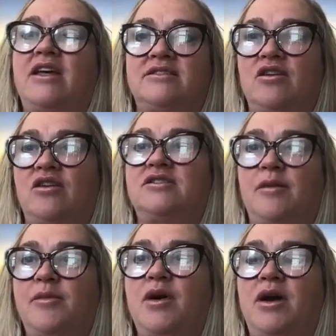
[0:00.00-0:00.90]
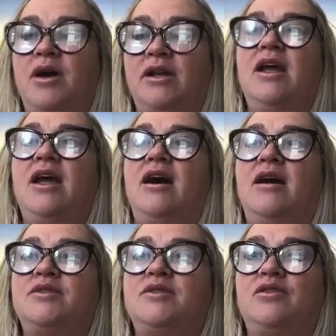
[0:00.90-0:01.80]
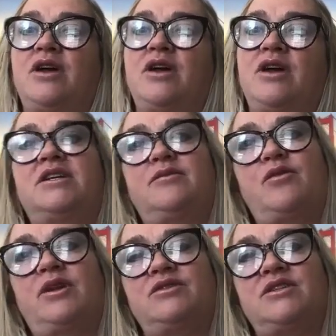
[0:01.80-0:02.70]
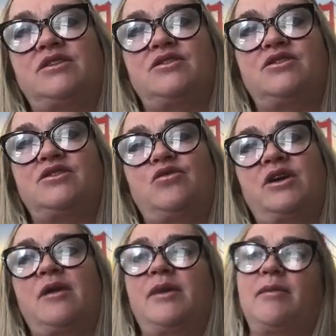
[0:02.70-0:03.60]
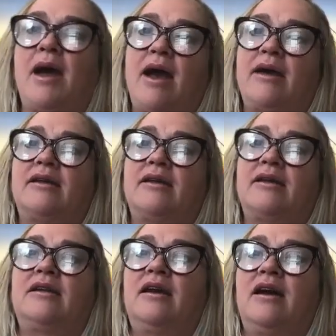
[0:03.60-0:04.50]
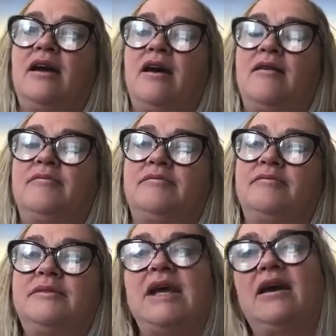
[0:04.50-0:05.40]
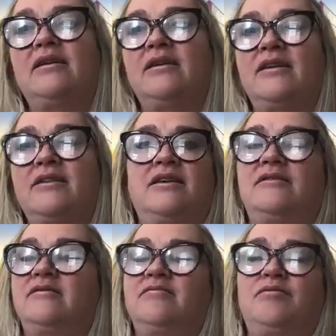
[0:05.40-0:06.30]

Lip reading: that stocked up on, so you don't have to keep going out to the store and coming back. And yeah, I think